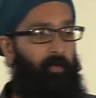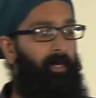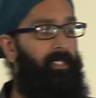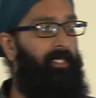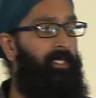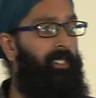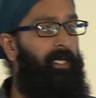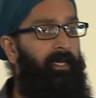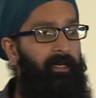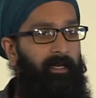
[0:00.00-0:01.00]
quality
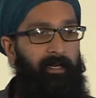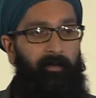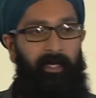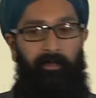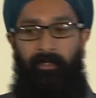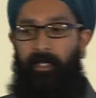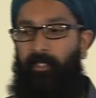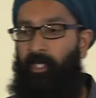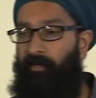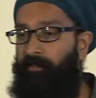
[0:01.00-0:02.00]
around
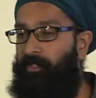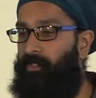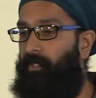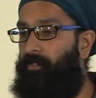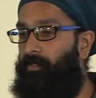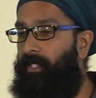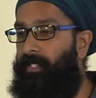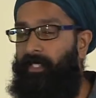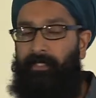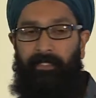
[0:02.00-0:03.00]
and coverage on training
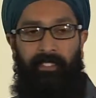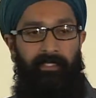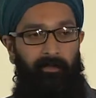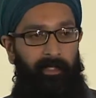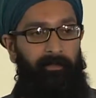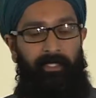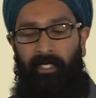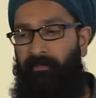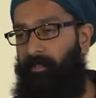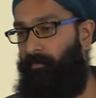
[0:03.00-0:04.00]
data sets, and we're able to
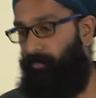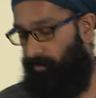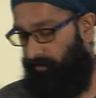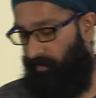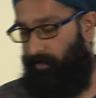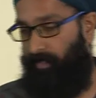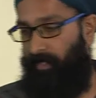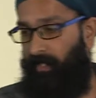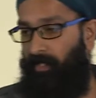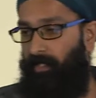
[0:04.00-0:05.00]
kind of improve the
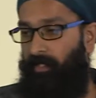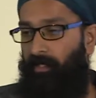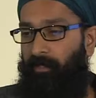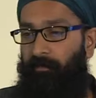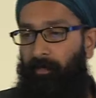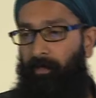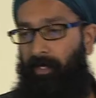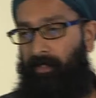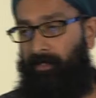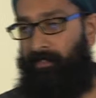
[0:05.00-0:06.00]
quality of our
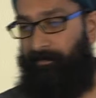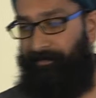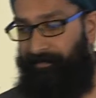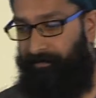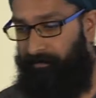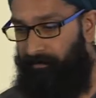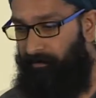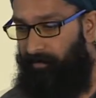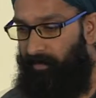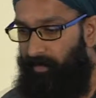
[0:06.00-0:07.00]
models.
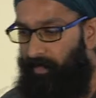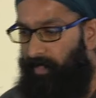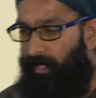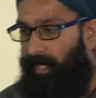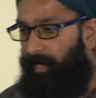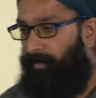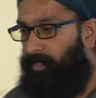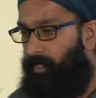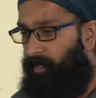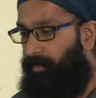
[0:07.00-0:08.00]
I'm going to
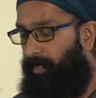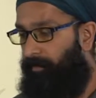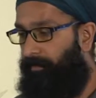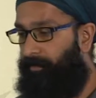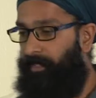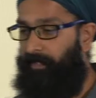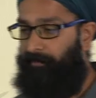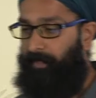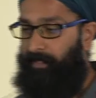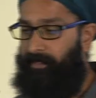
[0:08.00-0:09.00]
talk about three
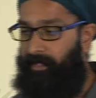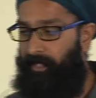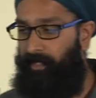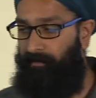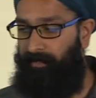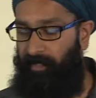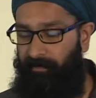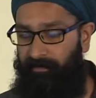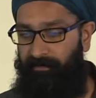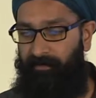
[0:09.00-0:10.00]
different kind
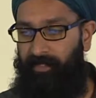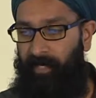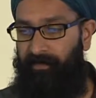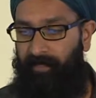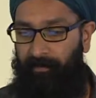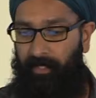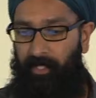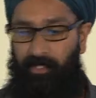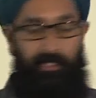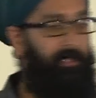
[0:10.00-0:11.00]
of types of applications.